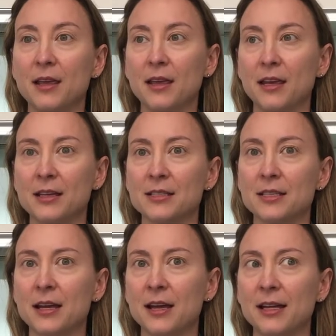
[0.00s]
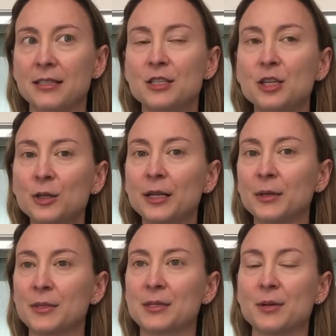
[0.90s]
and I knew that
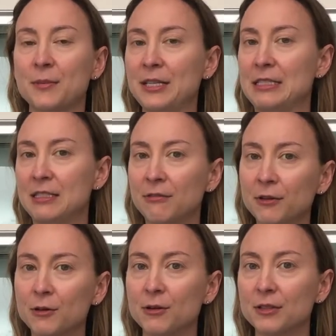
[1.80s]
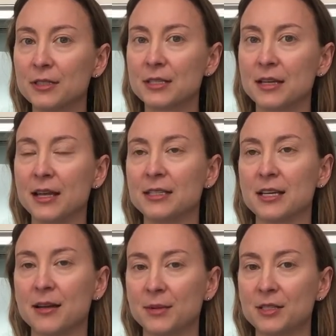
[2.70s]
it was going to be difficult and
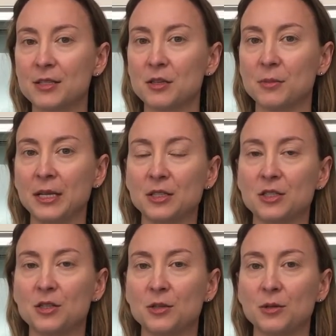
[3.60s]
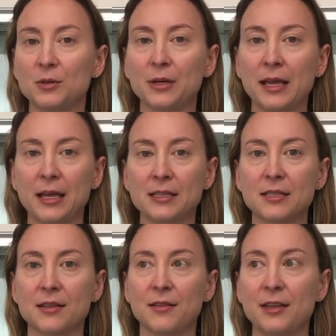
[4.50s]
time-consuming to
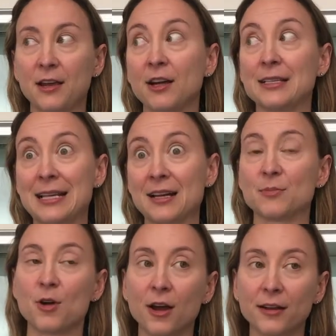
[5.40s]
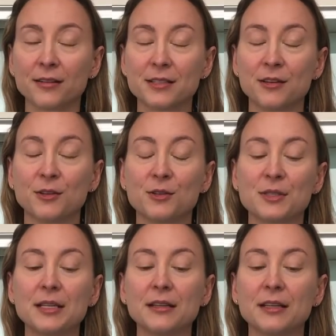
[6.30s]
get their exact products here in New
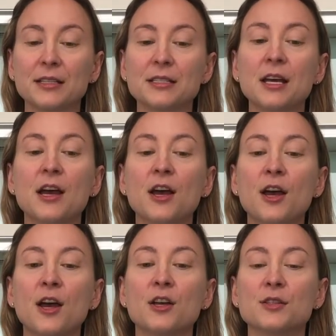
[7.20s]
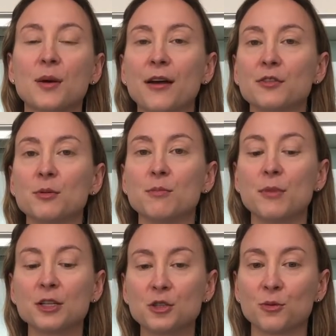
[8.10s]
Zealand. So after
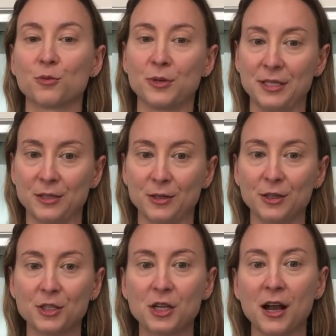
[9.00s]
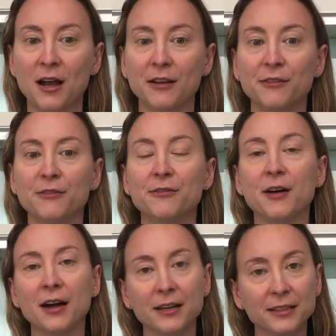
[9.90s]
much research, I
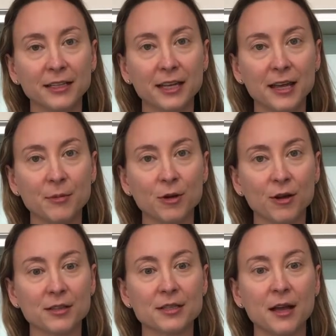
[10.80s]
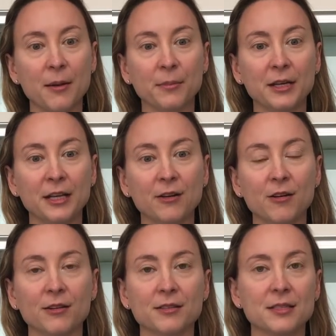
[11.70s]
finally came across a company
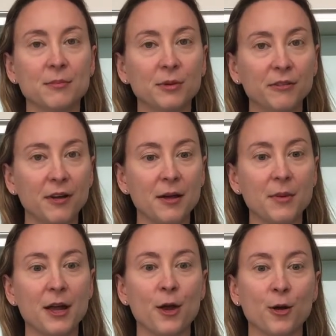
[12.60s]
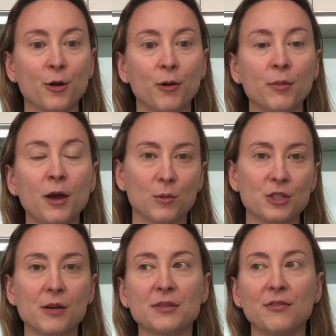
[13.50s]
called Simplify My Home,
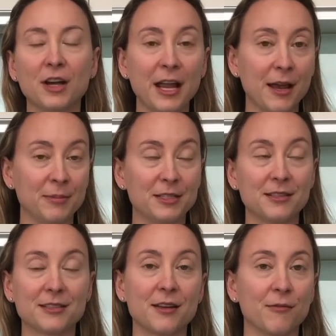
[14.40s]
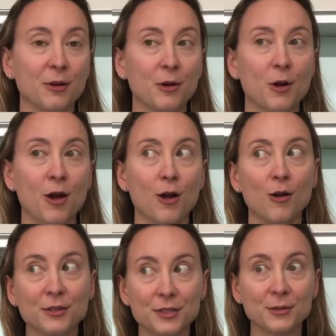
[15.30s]
which I was very happy to discover are
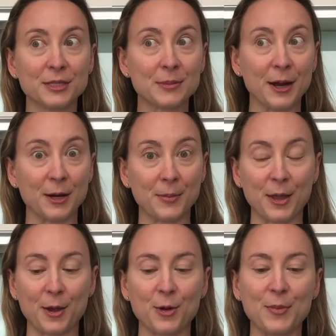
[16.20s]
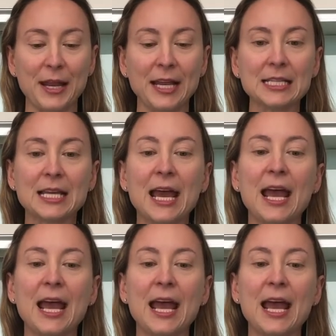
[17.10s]
also inspired by the Home Edit,